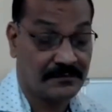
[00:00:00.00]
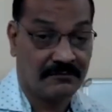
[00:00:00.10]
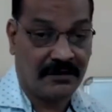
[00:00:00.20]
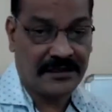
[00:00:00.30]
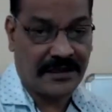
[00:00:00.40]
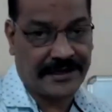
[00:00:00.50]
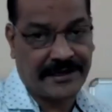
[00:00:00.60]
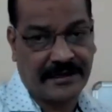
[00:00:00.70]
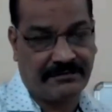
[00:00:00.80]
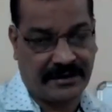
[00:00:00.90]
What is
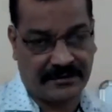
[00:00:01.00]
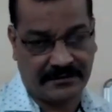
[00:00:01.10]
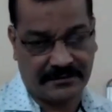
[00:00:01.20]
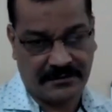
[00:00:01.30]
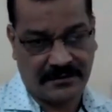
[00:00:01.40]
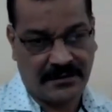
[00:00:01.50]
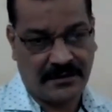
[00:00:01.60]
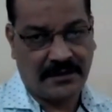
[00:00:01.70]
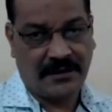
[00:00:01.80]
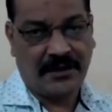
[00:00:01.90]
identifier?
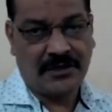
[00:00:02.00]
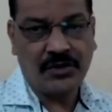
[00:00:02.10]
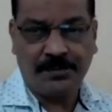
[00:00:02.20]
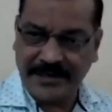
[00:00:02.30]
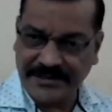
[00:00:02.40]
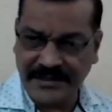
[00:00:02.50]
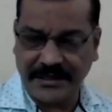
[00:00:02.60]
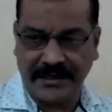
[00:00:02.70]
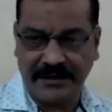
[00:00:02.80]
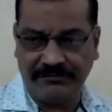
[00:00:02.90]
So
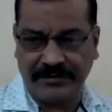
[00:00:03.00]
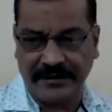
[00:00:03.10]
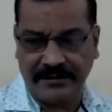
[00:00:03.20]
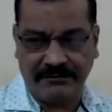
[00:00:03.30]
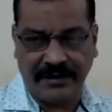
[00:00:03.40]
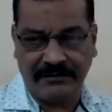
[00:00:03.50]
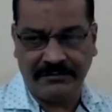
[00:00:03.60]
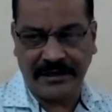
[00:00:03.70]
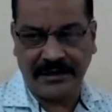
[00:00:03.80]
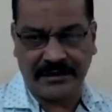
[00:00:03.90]
basically when
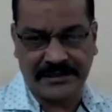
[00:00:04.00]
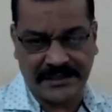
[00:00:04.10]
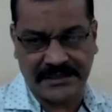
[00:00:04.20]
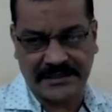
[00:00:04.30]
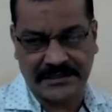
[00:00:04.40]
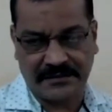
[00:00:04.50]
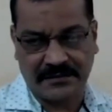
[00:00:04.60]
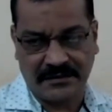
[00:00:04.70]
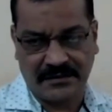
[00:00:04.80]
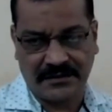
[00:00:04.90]
we discuss
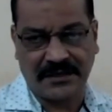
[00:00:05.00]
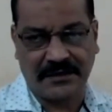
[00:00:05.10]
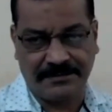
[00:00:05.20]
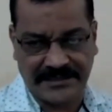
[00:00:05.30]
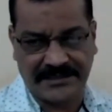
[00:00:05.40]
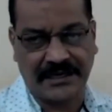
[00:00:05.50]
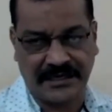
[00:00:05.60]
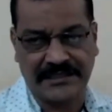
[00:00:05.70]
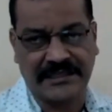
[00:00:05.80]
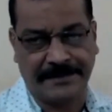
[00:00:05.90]
the basic
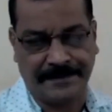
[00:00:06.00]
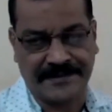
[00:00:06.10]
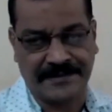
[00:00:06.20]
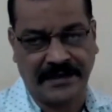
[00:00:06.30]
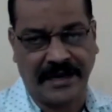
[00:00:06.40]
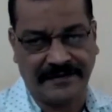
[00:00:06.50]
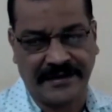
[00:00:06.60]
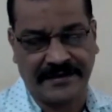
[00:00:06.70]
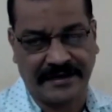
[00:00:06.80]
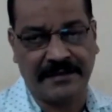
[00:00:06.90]
concepts at
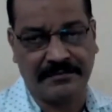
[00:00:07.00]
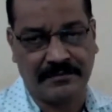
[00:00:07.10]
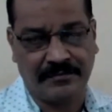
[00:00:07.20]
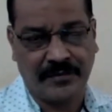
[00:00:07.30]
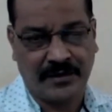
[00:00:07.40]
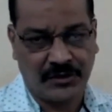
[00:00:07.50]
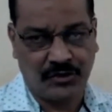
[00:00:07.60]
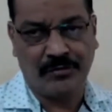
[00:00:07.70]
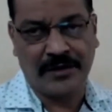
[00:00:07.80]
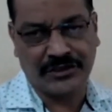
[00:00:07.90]
that time,
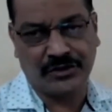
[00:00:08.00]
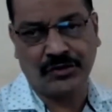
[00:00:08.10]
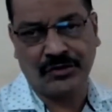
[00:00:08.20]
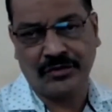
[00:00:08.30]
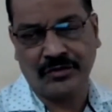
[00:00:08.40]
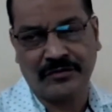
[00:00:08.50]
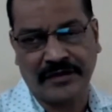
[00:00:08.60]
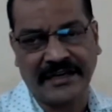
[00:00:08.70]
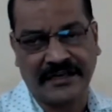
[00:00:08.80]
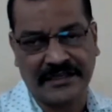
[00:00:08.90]
you must know
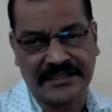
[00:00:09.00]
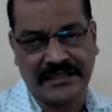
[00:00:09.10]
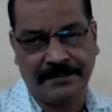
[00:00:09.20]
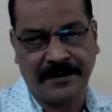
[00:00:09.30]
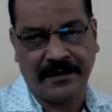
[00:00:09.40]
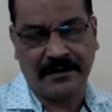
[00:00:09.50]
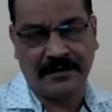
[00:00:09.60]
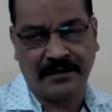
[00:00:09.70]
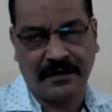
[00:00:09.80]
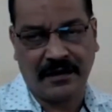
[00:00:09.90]
that concept
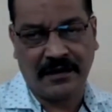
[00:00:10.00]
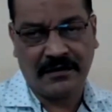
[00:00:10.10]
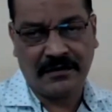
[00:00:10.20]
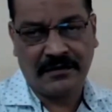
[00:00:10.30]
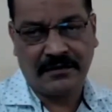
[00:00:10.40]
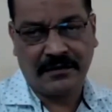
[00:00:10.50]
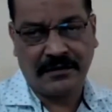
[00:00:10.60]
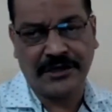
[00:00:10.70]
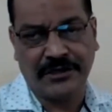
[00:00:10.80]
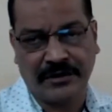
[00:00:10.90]

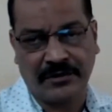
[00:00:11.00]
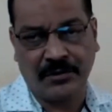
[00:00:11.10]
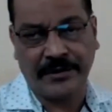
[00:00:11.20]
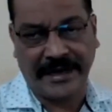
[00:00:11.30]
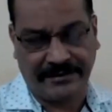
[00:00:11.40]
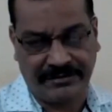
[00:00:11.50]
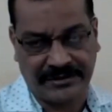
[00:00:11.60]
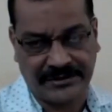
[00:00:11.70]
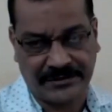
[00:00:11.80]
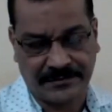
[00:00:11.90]
in your own language.